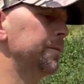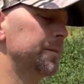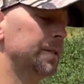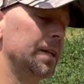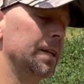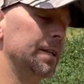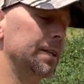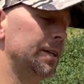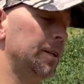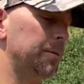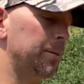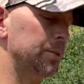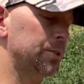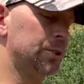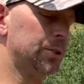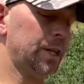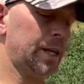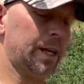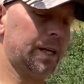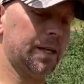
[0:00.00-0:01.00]
Gonna double
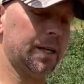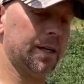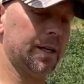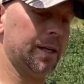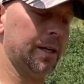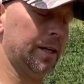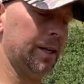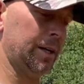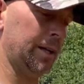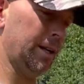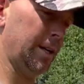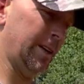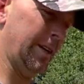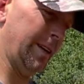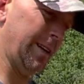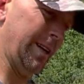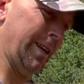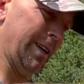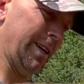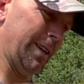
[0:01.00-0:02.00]
check
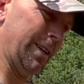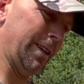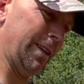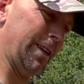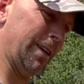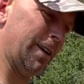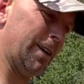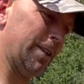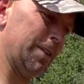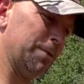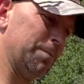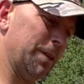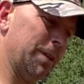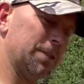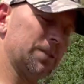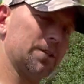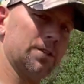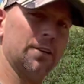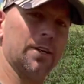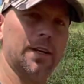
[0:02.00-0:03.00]
the yardage, make
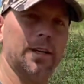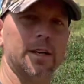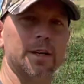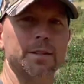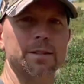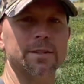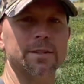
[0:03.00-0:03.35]
sure I got in the